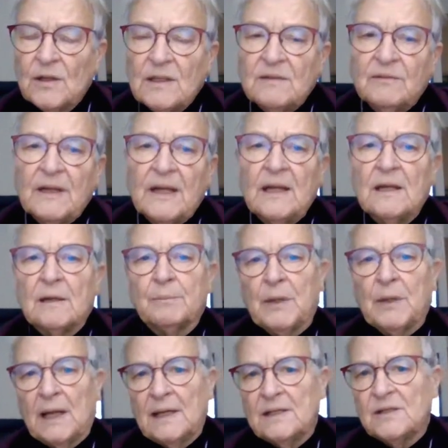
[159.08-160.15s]
So it
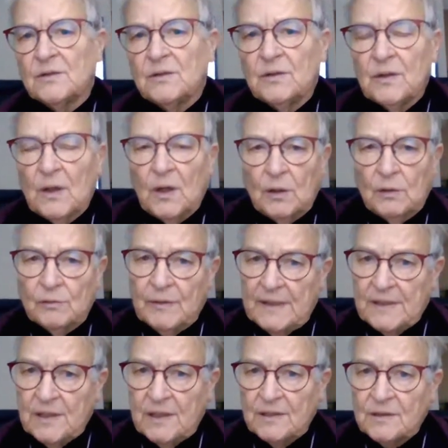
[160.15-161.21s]
applies to the whole
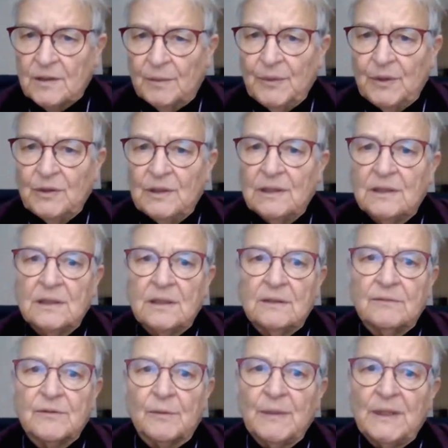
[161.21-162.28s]
research
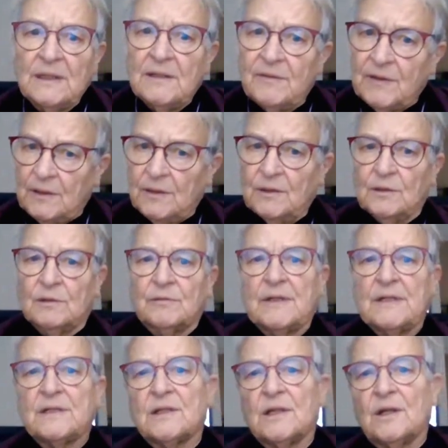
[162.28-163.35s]
community, from individual
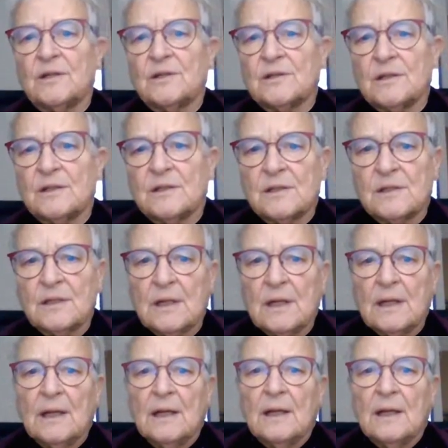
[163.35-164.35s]
researchers,